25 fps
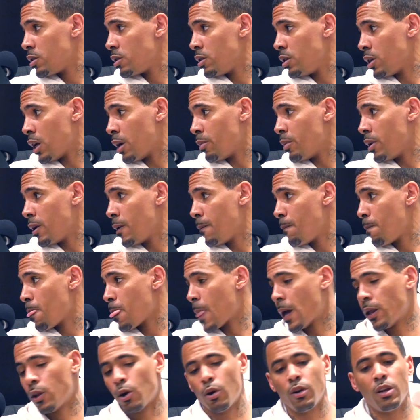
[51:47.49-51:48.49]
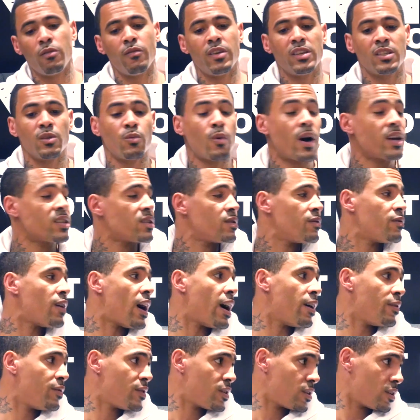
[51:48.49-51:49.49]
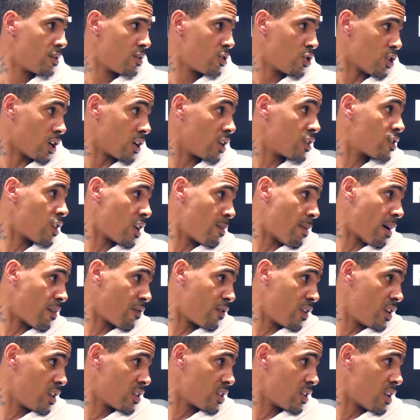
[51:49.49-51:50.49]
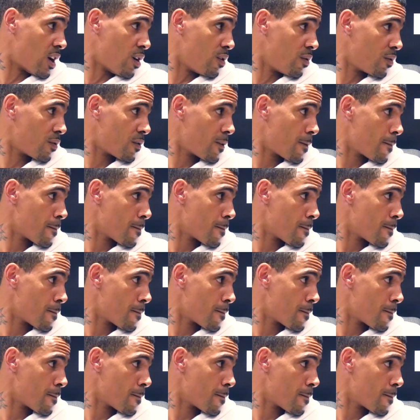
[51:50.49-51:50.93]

You get me? And the only reason why I survived, so I'm going to tell you about fitness and health.